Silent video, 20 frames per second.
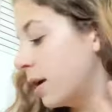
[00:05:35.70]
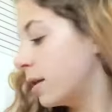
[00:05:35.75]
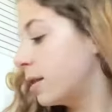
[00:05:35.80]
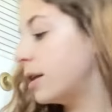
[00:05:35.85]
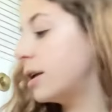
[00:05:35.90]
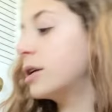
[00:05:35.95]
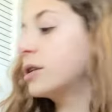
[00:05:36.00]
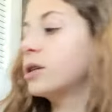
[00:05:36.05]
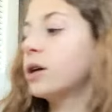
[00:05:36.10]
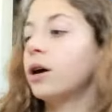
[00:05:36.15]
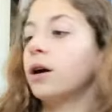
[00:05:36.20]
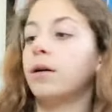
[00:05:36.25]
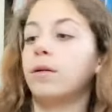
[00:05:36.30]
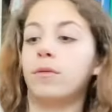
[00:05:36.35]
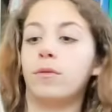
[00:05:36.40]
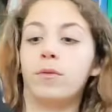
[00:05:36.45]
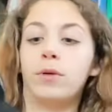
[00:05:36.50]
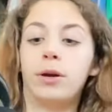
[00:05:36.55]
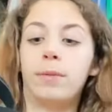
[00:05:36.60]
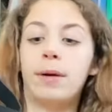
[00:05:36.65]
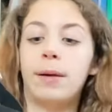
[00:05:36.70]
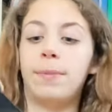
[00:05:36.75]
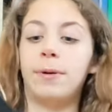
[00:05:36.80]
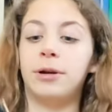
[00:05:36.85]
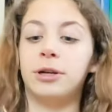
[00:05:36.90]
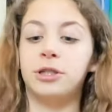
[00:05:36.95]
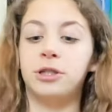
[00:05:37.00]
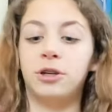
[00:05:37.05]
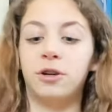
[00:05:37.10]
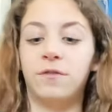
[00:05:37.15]
These are one of my
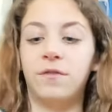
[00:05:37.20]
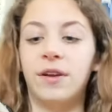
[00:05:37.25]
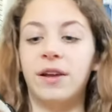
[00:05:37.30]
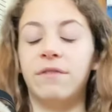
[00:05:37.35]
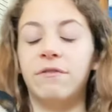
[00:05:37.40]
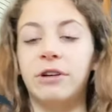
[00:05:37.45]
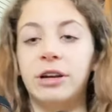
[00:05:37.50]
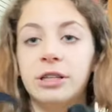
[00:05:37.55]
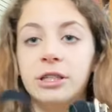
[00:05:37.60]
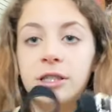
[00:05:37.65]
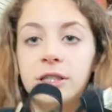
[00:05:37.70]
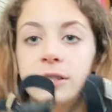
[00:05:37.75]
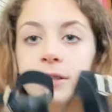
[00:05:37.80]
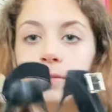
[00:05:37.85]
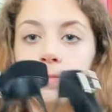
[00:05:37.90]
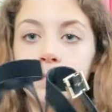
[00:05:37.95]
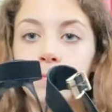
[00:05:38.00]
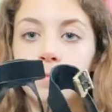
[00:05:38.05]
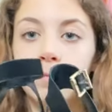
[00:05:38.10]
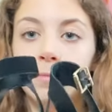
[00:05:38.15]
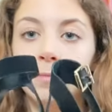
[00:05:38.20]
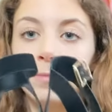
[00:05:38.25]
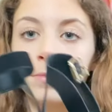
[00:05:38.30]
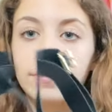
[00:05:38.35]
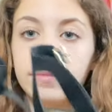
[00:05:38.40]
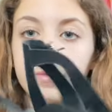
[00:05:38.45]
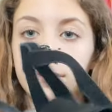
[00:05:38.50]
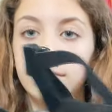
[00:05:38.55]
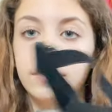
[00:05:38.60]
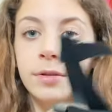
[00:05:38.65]
personal favorites.
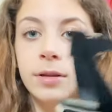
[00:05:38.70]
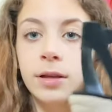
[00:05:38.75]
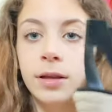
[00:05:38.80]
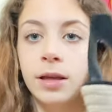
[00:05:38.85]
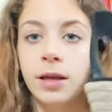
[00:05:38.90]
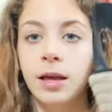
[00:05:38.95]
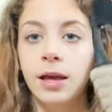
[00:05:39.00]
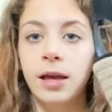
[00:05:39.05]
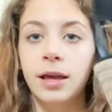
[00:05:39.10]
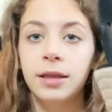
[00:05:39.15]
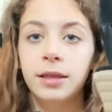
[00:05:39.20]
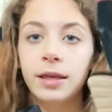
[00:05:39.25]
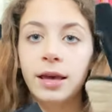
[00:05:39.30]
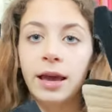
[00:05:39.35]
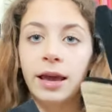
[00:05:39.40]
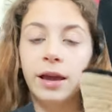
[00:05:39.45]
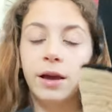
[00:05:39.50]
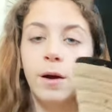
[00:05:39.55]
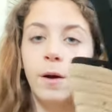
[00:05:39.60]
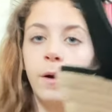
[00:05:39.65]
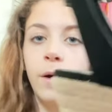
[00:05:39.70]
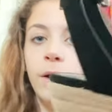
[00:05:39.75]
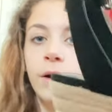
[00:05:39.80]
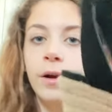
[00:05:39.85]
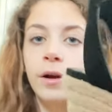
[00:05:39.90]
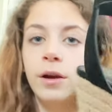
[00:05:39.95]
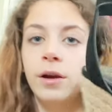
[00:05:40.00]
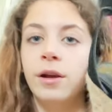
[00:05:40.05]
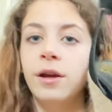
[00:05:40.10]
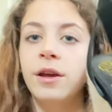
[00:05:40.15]
They
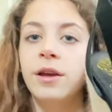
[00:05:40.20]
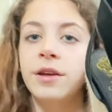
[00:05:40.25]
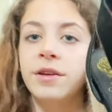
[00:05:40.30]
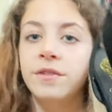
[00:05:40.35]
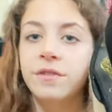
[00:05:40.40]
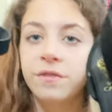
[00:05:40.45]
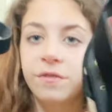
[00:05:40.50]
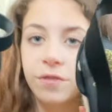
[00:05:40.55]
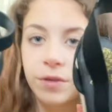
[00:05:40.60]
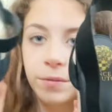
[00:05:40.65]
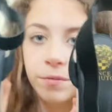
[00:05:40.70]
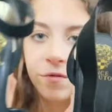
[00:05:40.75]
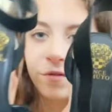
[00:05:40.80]
are from